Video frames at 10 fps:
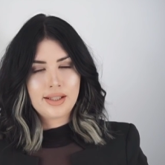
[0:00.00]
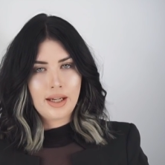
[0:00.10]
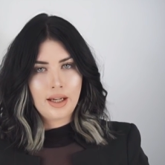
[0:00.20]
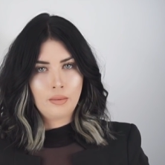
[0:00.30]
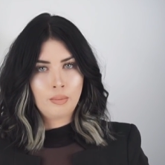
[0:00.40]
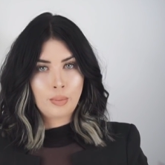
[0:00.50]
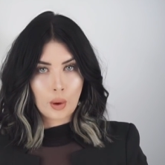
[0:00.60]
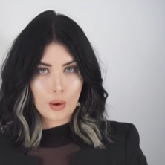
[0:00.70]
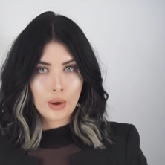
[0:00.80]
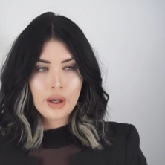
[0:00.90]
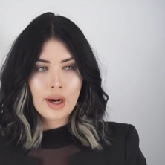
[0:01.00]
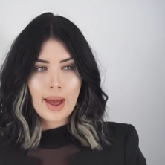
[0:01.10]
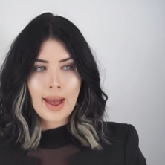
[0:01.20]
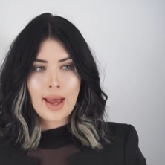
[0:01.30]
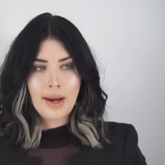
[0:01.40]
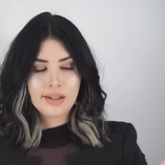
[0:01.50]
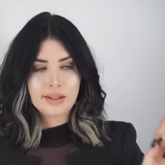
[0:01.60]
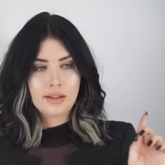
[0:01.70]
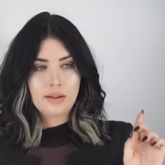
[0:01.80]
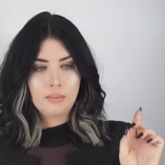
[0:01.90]
seeing Bo and
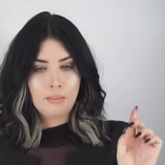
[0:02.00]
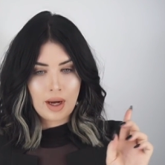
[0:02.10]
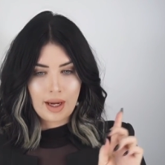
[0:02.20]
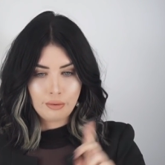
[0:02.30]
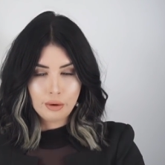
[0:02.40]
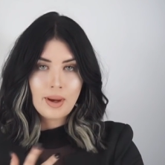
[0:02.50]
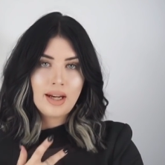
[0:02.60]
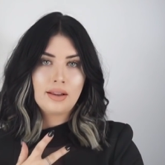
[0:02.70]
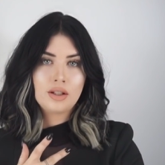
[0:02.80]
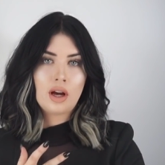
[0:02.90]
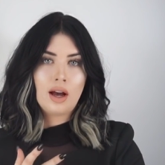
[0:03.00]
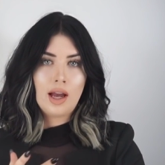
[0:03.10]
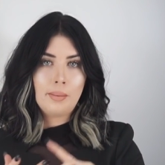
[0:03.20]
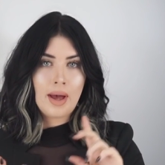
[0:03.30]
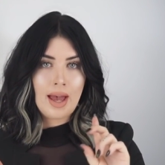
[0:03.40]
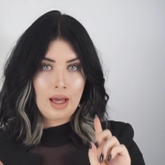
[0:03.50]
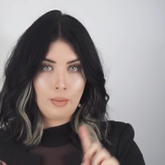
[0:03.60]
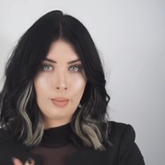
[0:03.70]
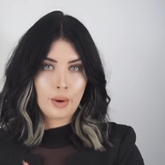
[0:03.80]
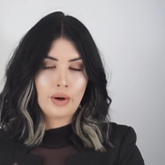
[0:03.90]
my roommate at the time
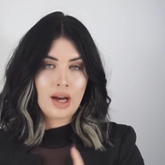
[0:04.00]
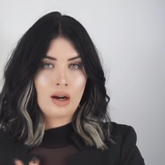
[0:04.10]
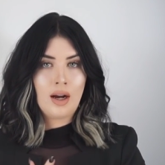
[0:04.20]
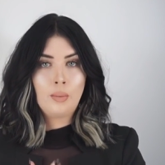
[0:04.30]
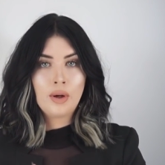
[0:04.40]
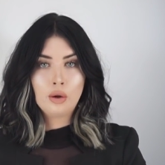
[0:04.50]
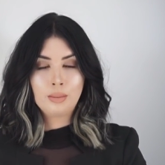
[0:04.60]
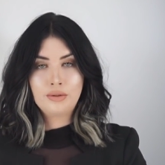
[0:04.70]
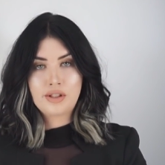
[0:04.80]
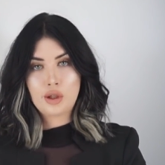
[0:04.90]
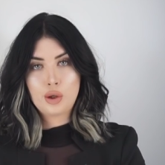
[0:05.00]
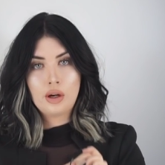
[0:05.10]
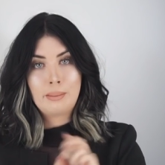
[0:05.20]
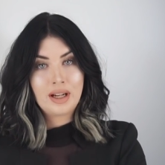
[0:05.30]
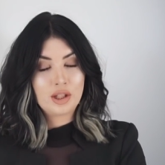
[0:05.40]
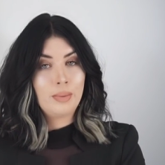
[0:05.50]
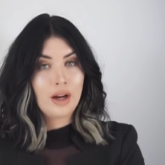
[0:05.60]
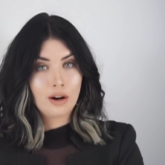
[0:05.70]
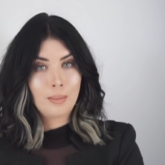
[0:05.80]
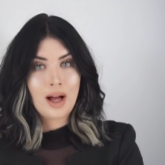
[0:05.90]
and Bo and I, we all moved into a much
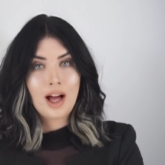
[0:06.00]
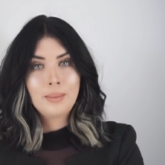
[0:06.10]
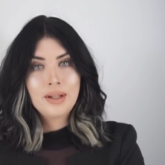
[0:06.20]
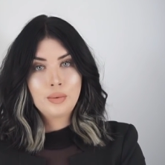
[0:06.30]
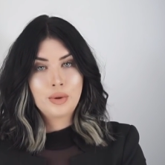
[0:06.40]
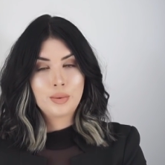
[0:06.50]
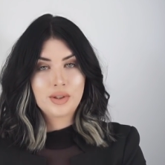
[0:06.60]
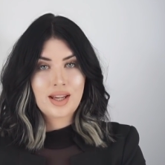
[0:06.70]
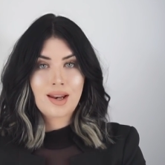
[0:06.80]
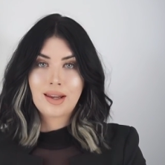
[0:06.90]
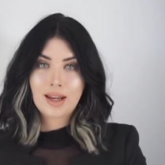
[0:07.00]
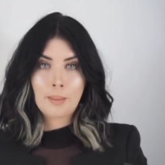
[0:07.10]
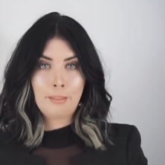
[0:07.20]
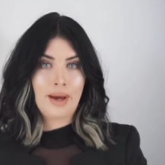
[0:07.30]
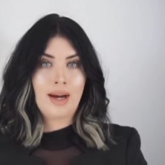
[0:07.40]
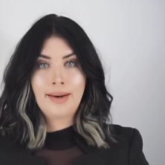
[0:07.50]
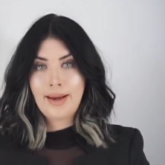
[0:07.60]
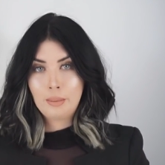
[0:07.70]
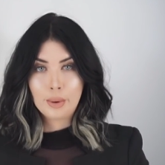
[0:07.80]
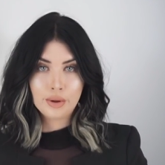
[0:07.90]
bigger apartment, which was in like a better
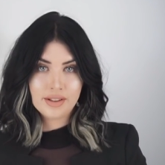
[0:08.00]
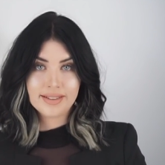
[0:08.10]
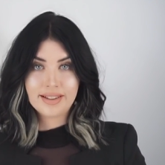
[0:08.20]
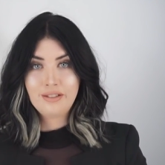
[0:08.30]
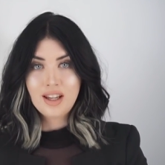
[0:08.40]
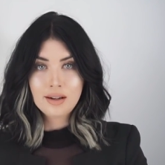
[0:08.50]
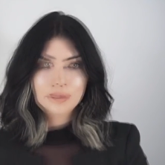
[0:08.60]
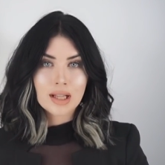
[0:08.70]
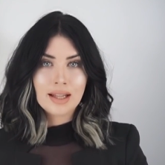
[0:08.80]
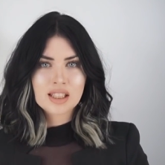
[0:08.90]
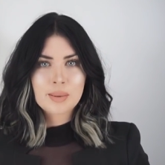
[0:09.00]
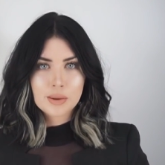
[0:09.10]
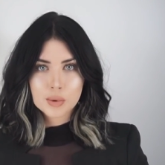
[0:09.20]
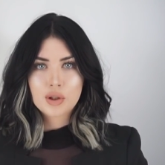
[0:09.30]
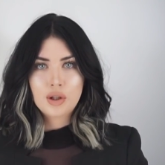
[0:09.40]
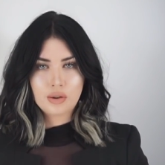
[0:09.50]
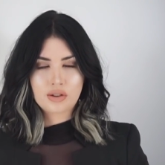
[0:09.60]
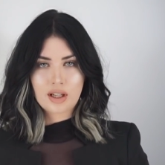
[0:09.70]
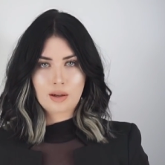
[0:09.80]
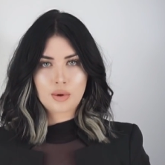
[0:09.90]
neighborhood to live in. And this place was
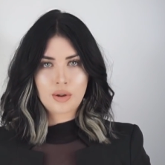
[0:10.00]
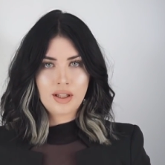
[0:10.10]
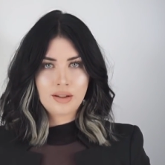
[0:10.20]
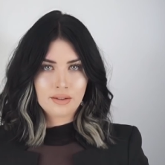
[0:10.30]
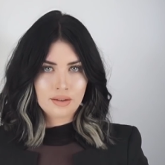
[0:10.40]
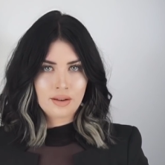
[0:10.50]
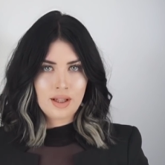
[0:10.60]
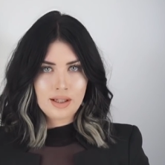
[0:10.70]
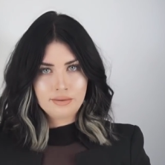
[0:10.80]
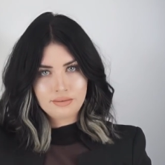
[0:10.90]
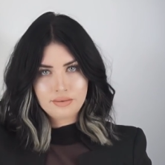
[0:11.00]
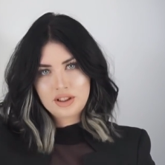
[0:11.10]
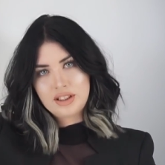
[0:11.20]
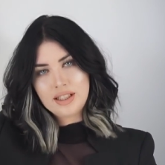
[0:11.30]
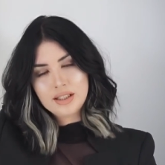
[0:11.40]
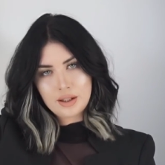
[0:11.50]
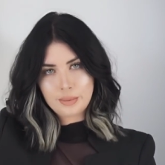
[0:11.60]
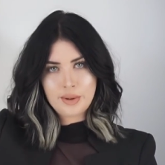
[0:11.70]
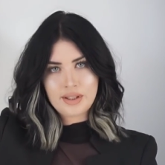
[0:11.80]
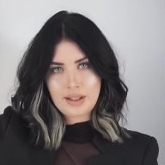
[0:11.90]
huge. Like I'm talking, the
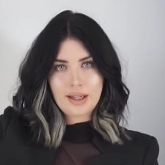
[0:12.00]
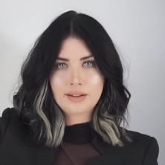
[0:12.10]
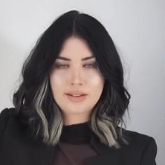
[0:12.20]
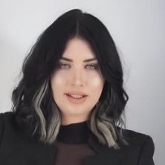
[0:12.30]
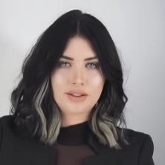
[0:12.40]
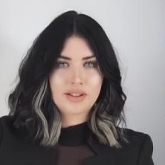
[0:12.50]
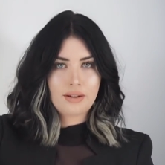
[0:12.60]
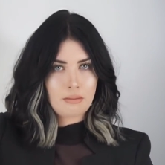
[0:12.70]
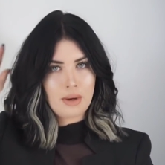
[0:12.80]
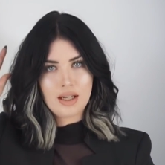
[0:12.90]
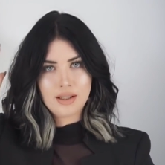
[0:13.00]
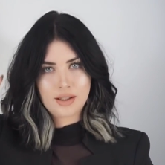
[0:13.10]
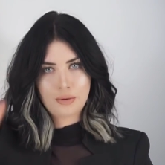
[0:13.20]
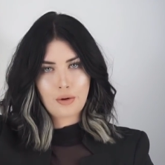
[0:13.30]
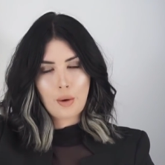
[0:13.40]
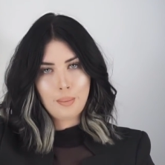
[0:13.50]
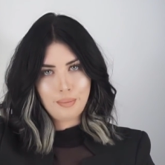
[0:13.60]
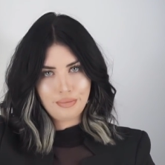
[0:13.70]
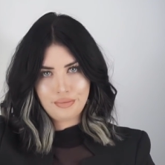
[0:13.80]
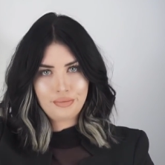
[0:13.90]
ceiling was like six or seven meters
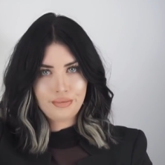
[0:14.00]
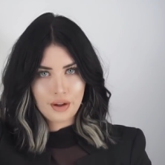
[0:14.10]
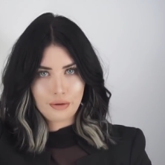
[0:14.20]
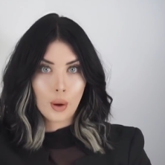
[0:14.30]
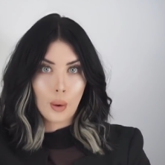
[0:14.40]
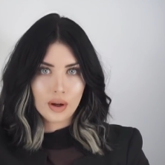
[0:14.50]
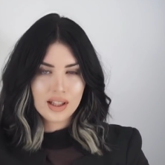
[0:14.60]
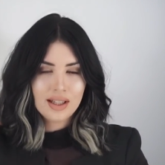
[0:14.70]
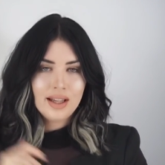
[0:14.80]
from the floor